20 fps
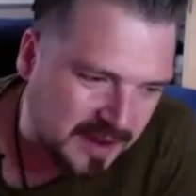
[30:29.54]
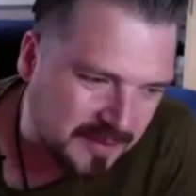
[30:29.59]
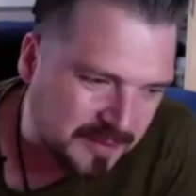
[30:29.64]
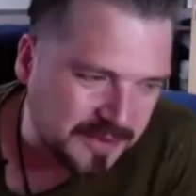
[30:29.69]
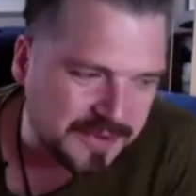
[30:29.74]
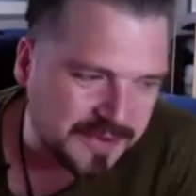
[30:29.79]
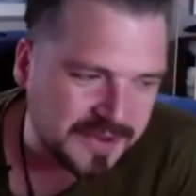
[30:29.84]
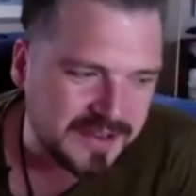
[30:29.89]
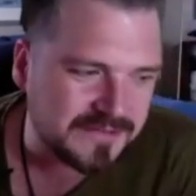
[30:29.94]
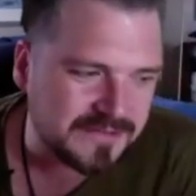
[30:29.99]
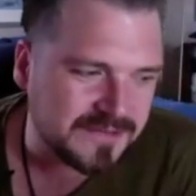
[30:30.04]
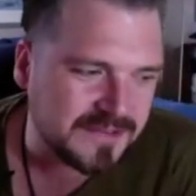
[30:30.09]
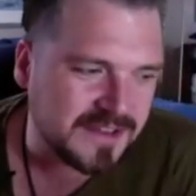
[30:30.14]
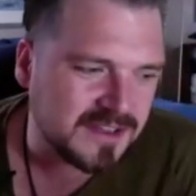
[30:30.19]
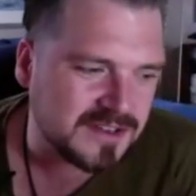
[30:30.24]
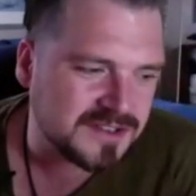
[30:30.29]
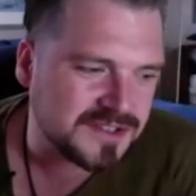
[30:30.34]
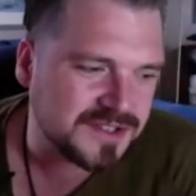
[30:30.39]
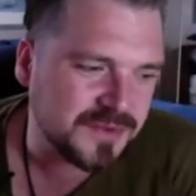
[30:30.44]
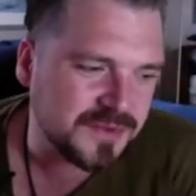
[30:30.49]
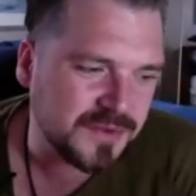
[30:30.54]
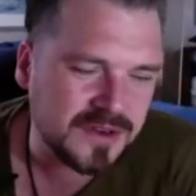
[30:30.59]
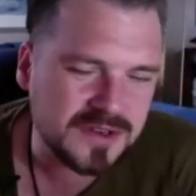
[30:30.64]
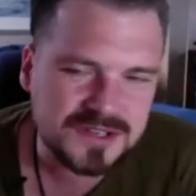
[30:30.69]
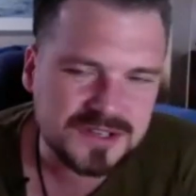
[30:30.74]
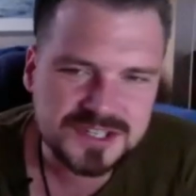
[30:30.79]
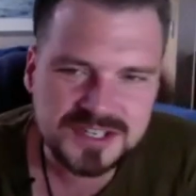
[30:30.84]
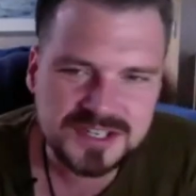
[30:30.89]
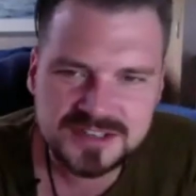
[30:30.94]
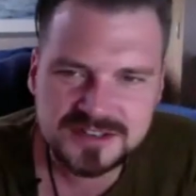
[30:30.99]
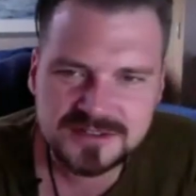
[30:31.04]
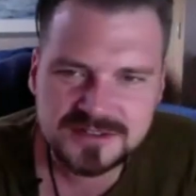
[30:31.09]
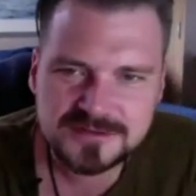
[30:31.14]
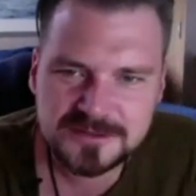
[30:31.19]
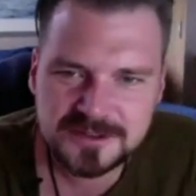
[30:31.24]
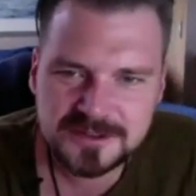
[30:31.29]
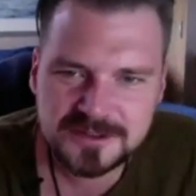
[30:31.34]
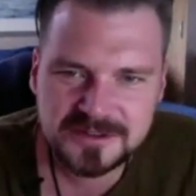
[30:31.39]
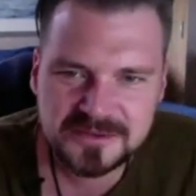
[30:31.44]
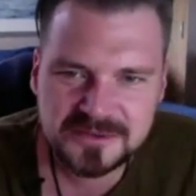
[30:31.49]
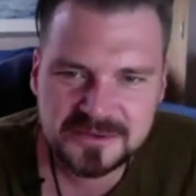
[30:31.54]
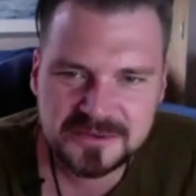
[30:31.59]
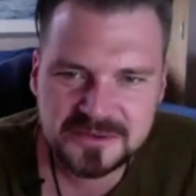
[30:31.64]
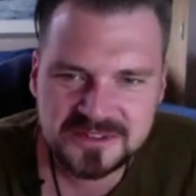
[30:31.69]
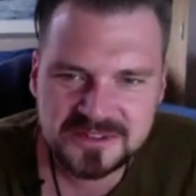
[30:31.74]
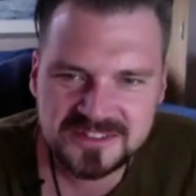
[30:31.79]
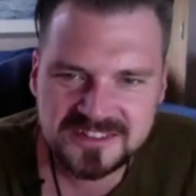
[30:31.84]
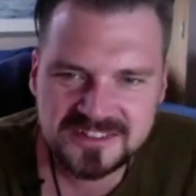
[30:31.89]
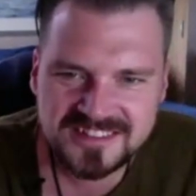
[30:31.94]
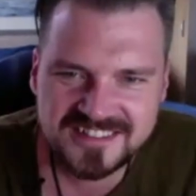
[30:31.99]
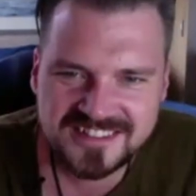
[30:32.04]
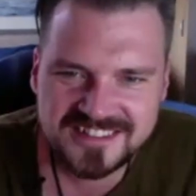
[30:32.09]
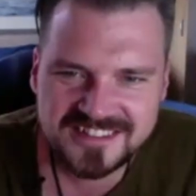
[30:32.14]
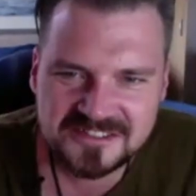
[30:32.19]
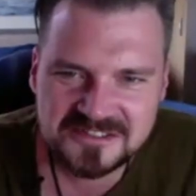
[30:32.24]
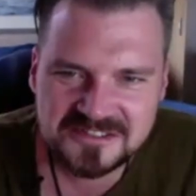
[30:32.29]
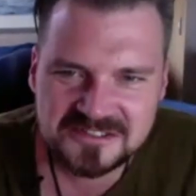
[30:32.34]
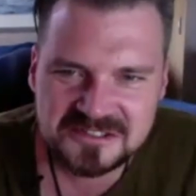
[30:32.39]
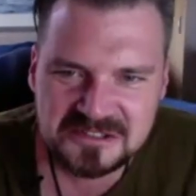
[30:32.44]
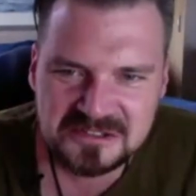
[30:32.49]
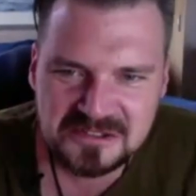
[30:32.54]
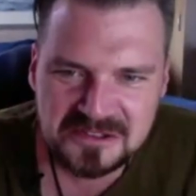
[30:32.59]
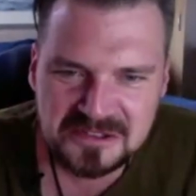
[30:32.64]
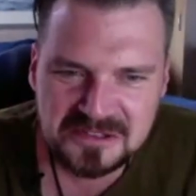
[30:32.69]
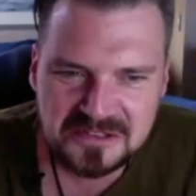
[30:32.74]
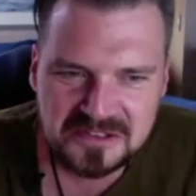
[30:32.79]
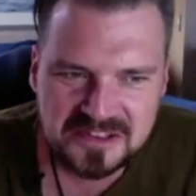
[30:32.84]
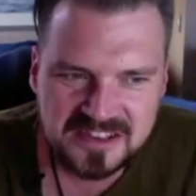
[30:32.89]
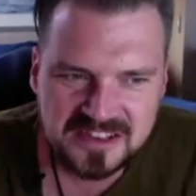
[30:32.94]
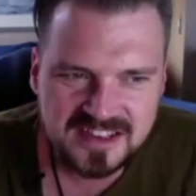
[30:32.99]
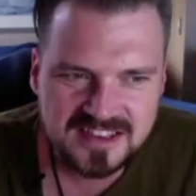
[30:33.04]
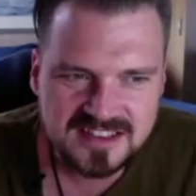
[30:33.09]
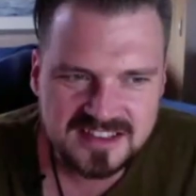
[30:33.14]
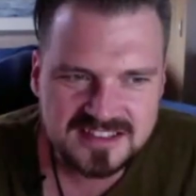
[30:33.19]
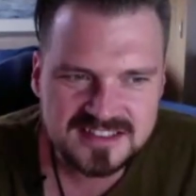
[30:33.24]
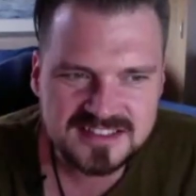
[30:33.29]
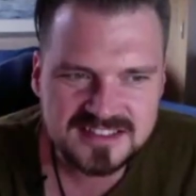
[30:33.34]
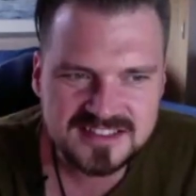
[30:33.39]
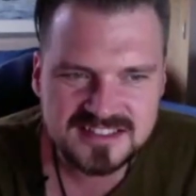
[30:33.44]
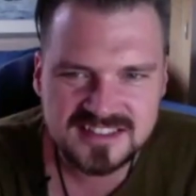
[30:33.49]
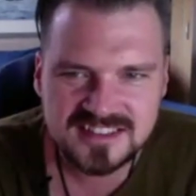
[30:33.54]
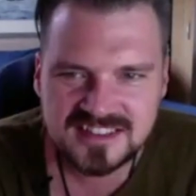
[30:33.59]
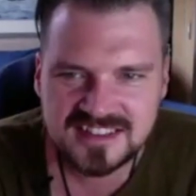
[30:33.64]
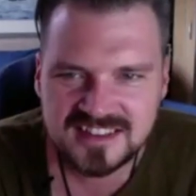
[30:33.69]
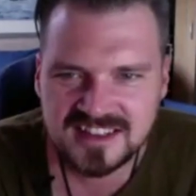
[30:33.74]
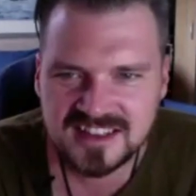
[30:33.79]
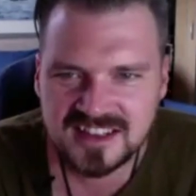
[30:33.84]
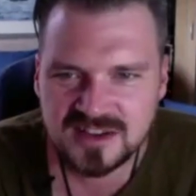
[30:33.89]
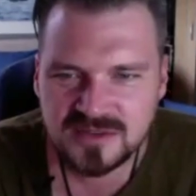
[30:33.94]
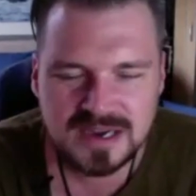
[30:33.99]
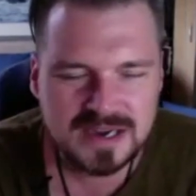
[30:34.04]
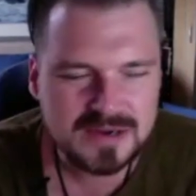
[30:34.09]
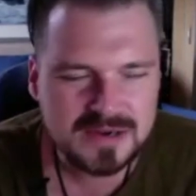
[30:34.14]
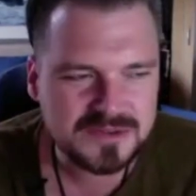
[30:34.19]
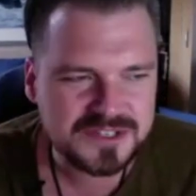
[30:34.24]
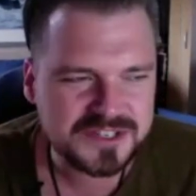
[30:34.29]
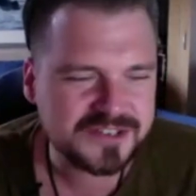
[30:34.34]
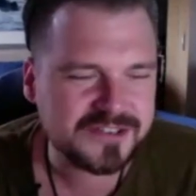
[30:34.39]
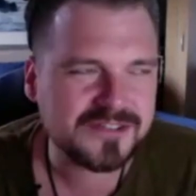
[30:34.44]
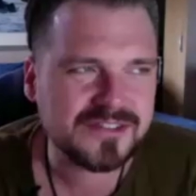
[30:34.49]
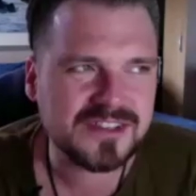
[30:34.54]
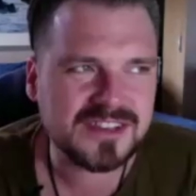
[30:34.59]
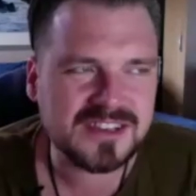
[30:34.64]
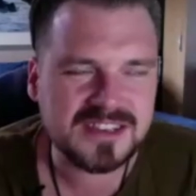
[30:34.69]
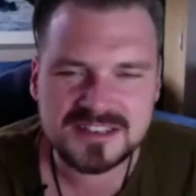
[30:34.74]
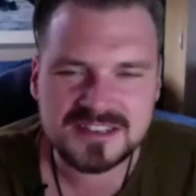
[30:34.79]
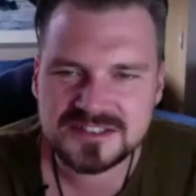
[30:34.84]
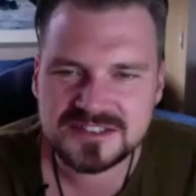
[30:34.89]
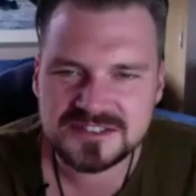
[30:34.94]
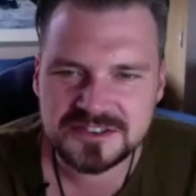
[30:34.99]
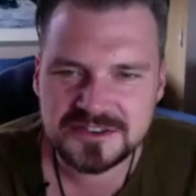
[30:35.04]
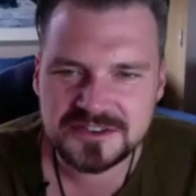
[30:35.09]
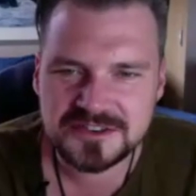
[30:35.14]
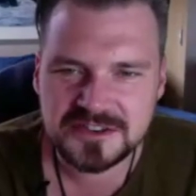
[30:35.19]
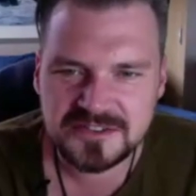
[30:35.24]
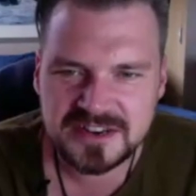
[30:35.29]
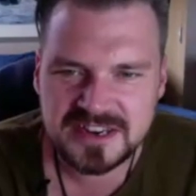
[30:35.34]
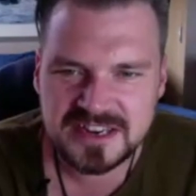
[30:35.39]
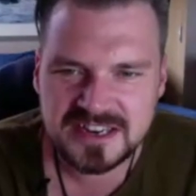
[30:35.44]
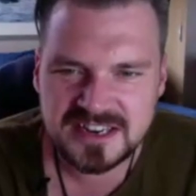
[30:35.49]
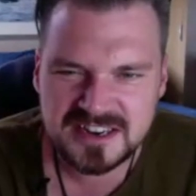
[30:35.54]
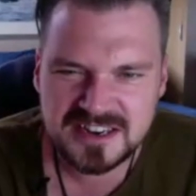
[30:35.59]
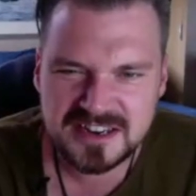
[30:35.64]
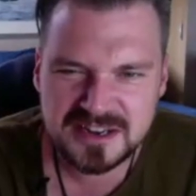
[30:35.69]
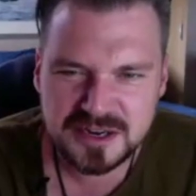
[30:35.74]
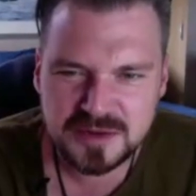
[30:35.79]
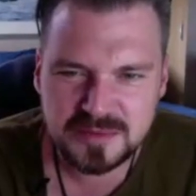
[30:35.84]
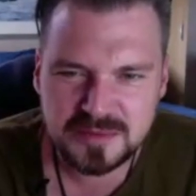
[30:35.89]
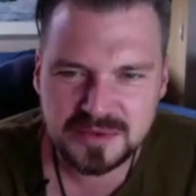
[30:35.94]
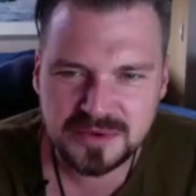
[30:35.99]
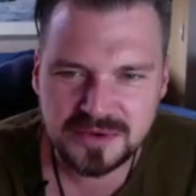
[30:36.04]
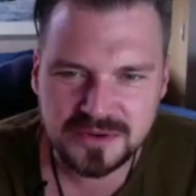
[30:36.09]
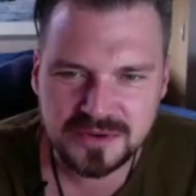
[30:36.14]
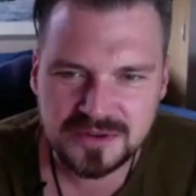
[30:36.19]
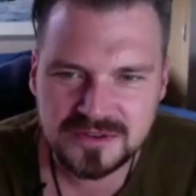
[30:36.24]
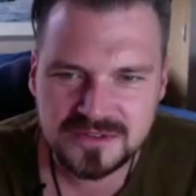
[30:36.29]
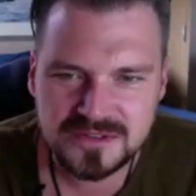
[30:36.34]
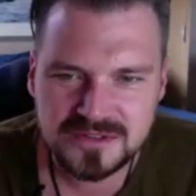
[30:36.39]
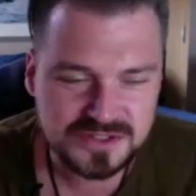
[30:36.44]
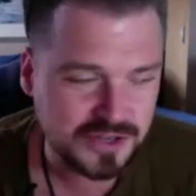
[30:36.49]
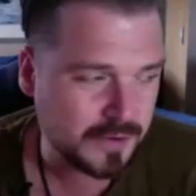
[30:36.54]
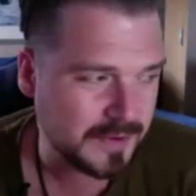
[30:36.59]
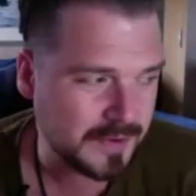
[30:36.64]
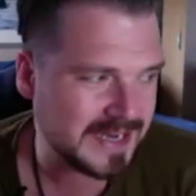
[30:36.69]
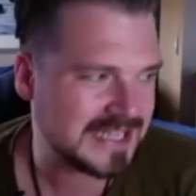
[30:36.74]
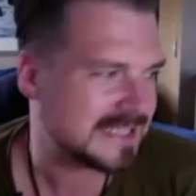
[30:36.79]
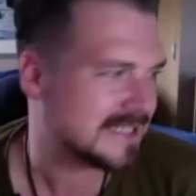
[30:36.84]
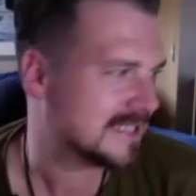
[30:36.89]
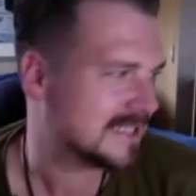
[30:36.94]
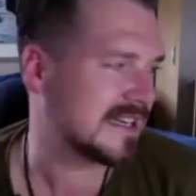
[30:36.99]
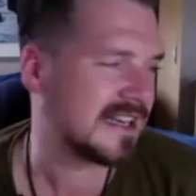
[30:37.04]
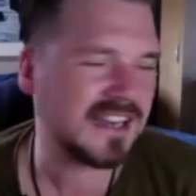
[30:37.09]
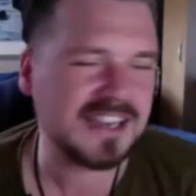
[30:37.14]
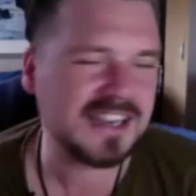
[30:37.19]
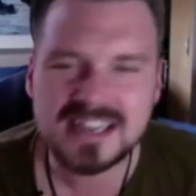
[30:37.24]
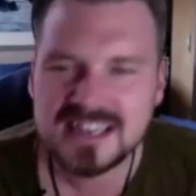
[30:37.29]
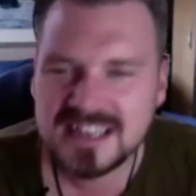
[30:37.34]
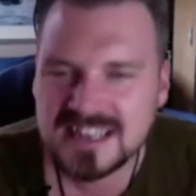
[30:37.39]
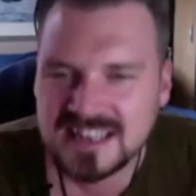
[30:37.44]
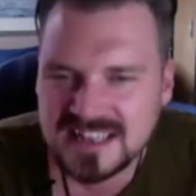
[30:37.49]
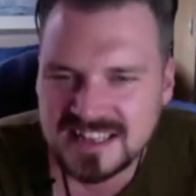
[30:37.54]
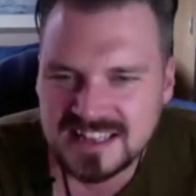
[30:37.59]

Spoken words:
I believed it because you watch it, don't you? And you think it's. Why would you not think it's true? You're reading it in a book. There's no internet.